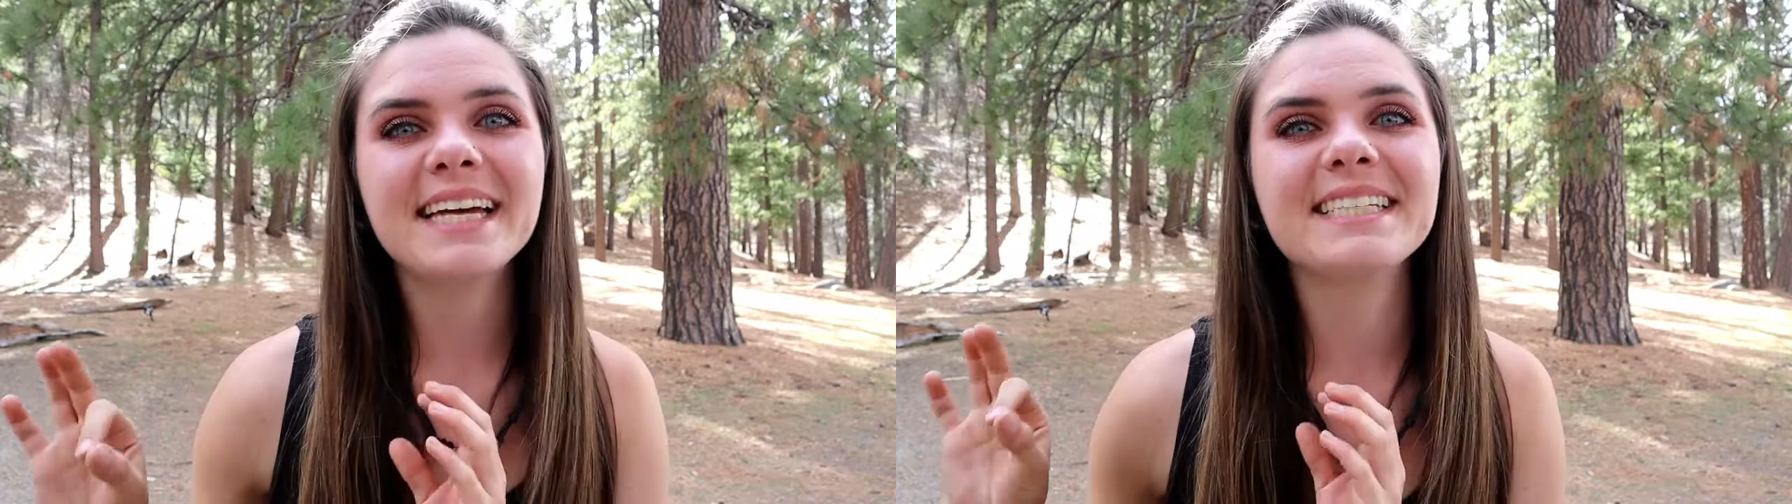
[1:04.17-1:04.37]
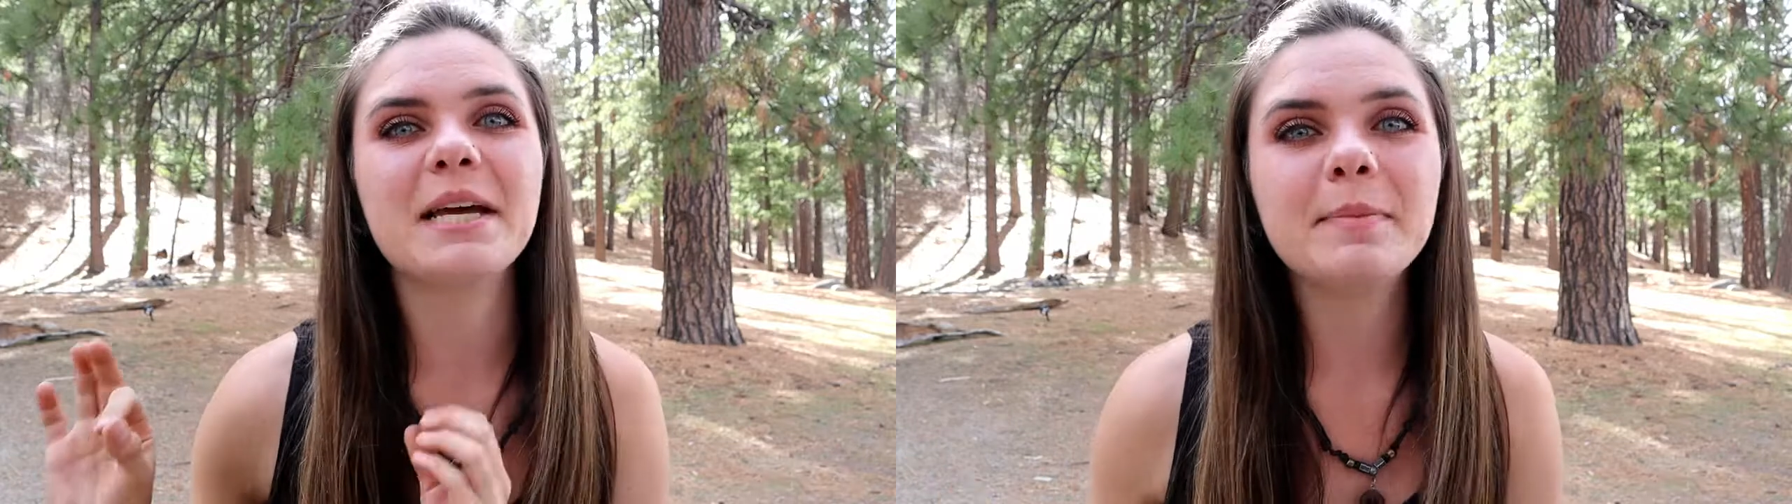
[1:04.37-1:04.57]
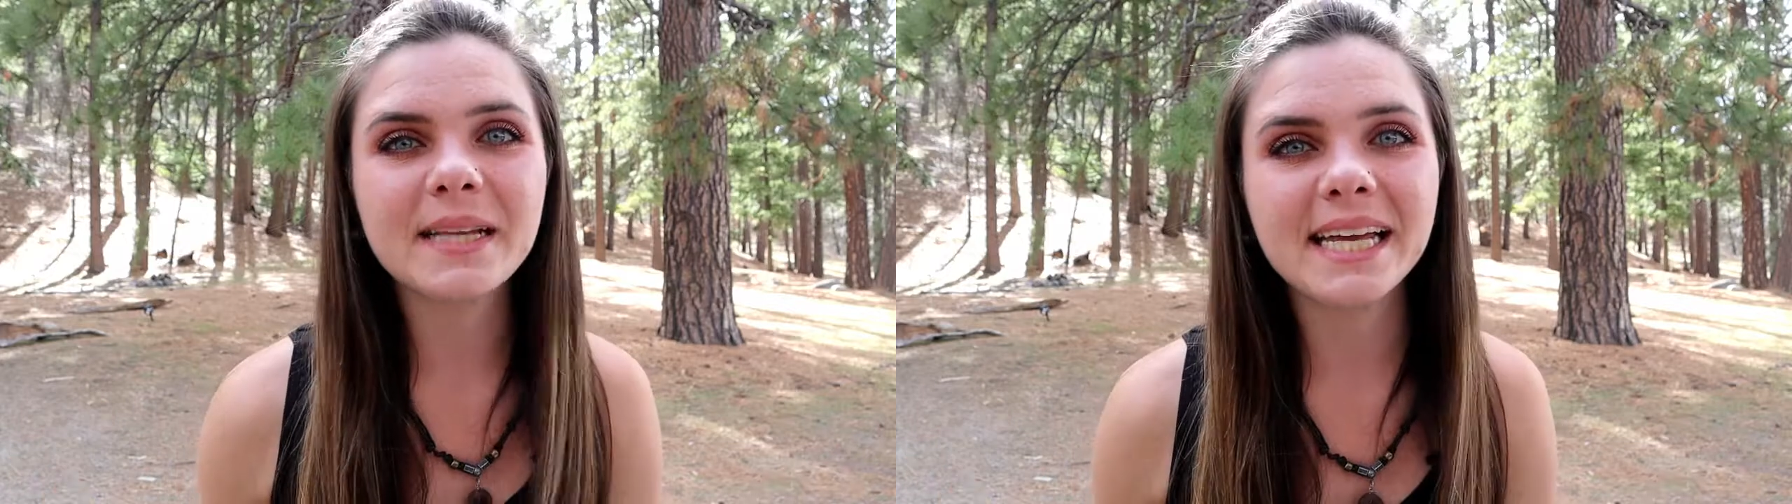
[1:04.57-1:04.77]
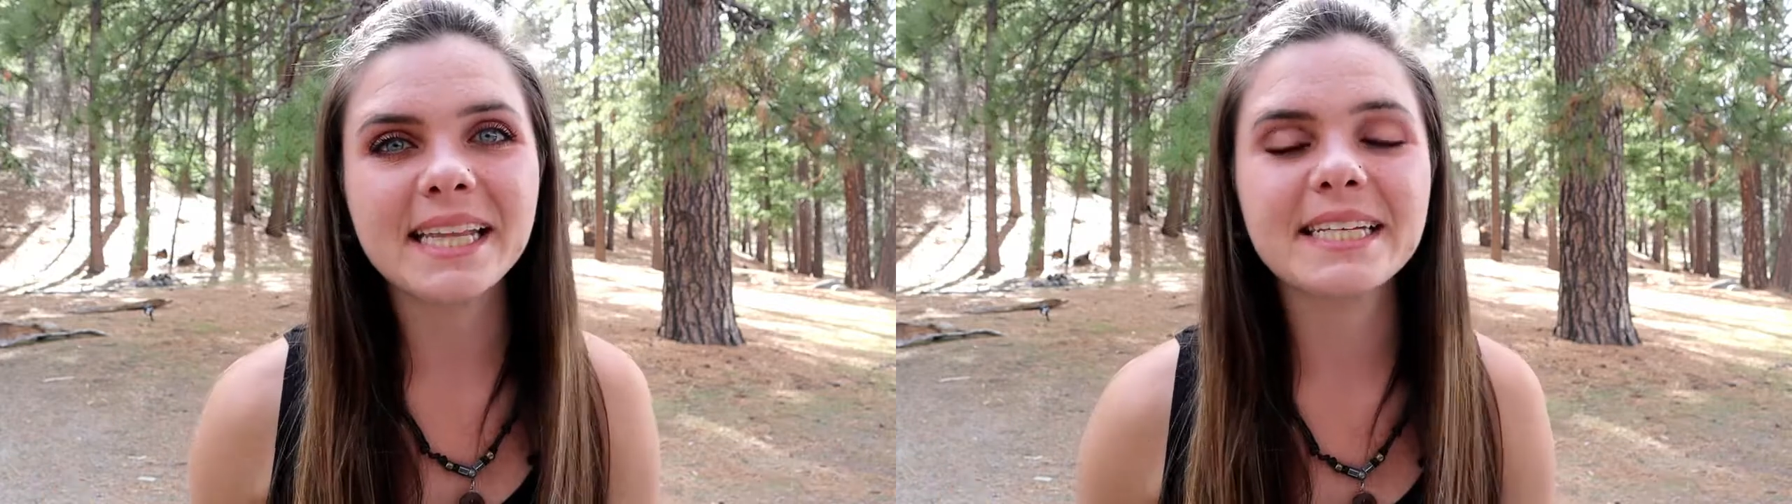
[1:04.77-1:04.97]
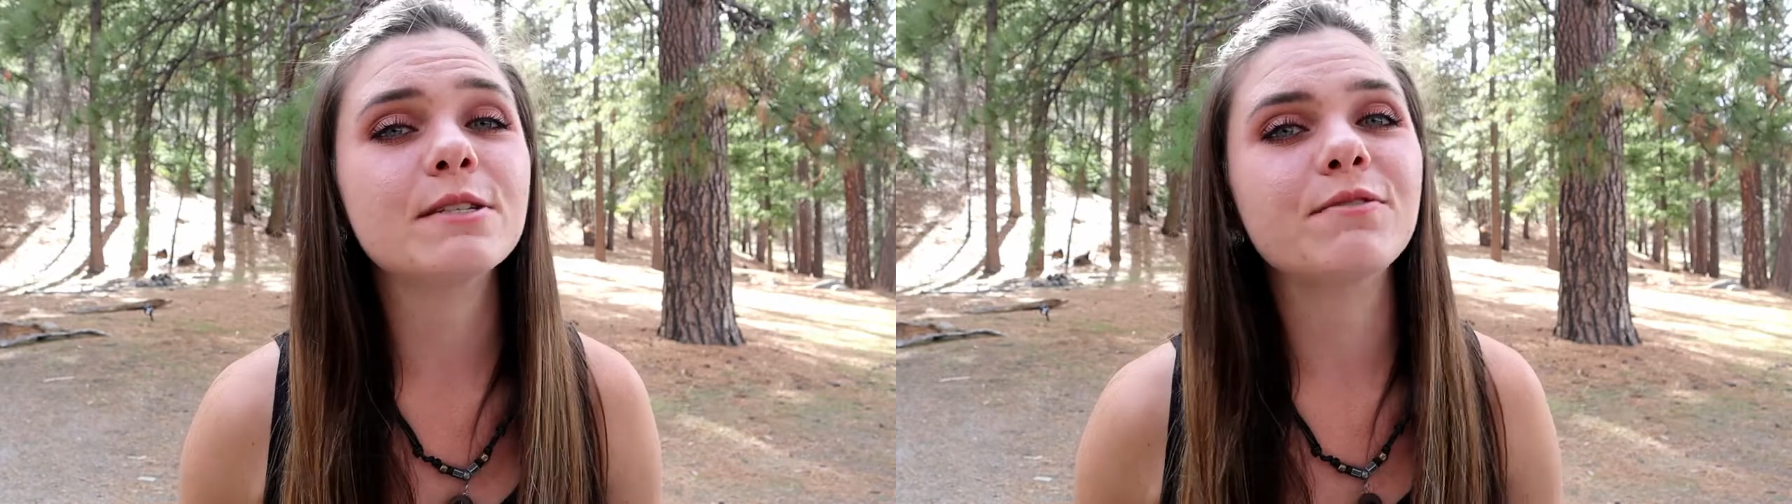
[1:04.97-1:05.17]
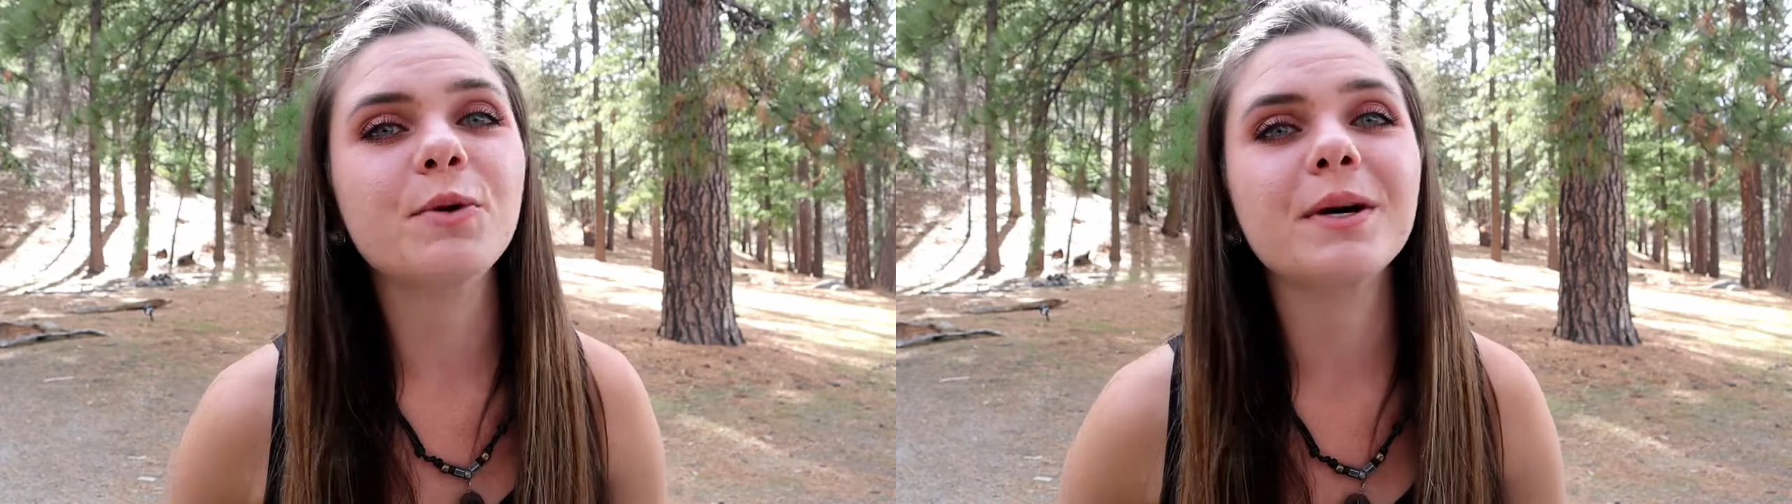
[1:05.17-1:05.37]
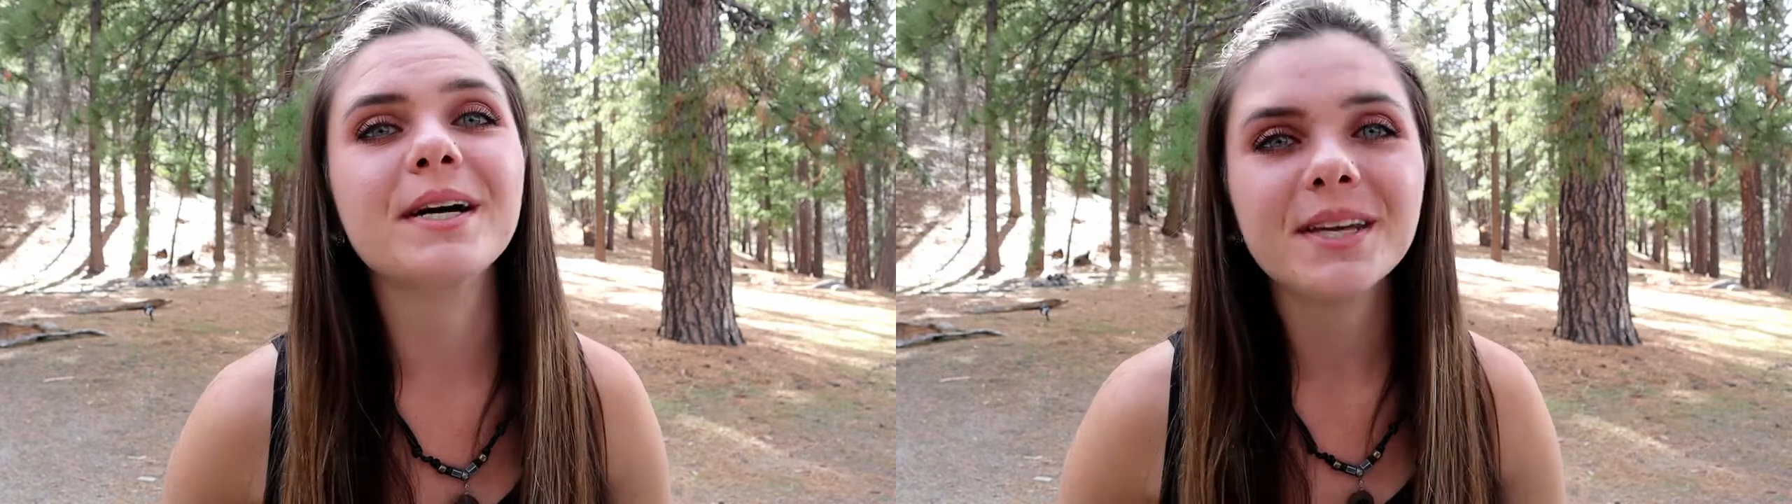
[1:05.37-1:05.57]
and a playlist for